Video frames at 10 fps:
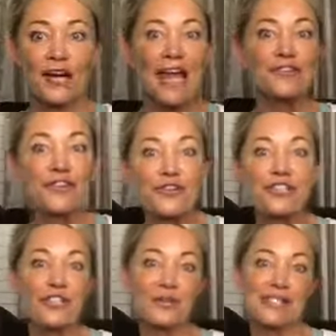I knew
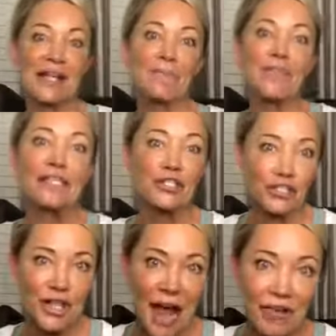that there was something that
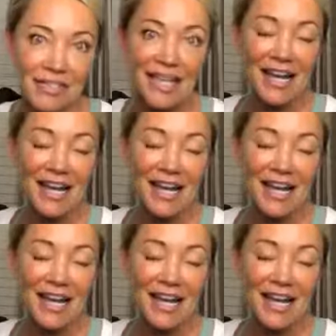stood out